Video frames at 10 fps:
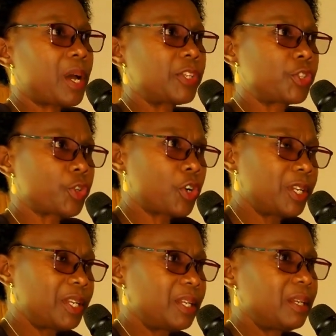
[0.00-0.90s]

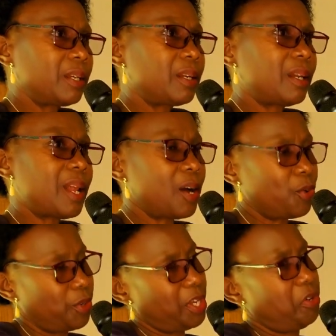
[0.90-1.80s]
Acholi,
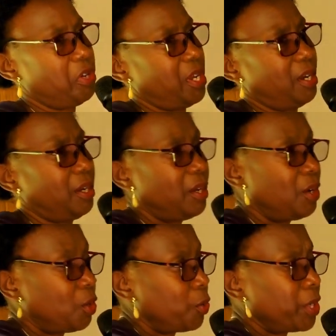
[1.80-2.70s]
Lango area.
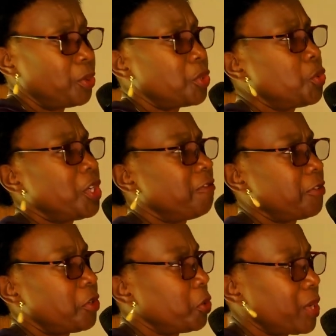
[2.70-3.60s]
We are not doing
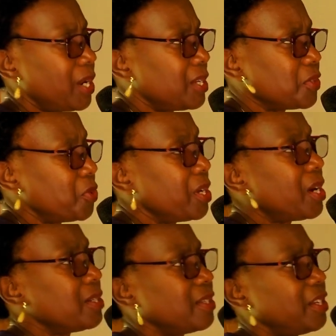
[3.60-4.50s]
very well as
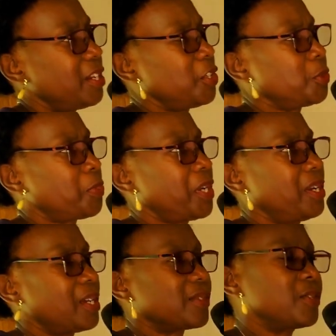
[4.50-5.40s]
regards teenage
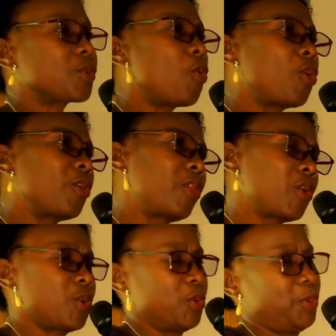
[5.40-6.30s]
pregnancies.
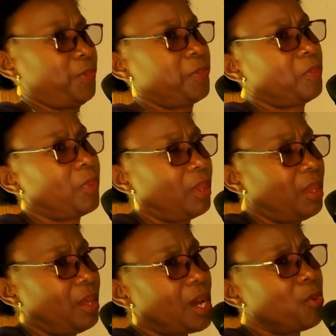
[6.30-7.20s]
Although,
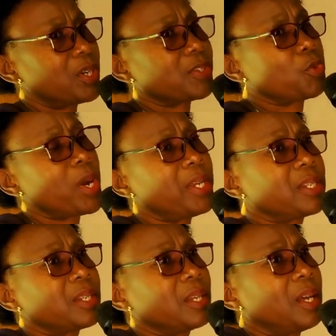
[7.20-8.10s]
I was
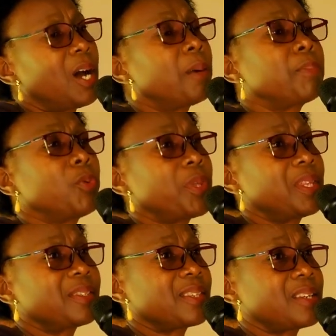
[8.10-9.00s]
quite happy with
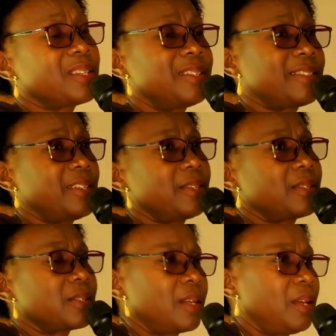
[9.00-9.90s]
the
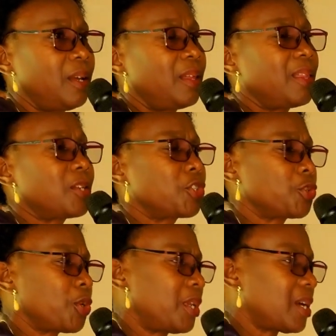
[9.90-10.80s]
statistics that
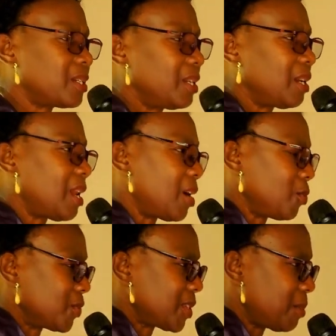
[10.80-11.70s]
showed that in
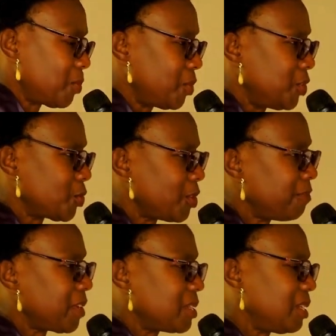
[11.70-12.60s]
Lango sub-region,
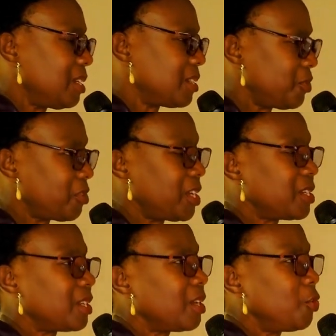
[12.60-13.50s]
fertility
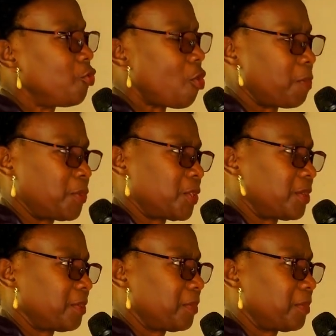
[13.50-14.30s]
rate dropped.